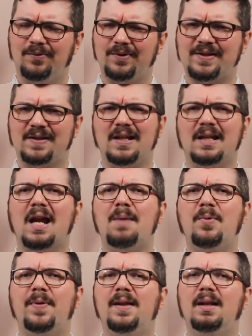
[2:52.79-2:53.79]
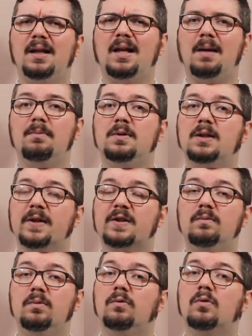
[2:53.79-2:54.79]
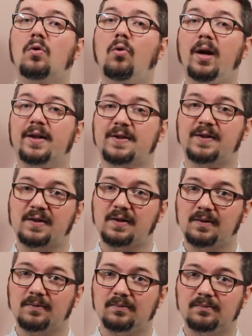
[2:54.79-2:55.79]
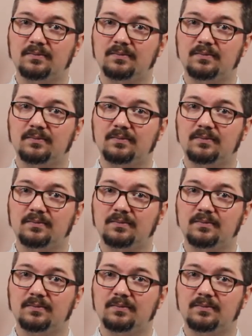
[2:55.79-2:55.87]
was the game-within-a-game Dustmoot quests,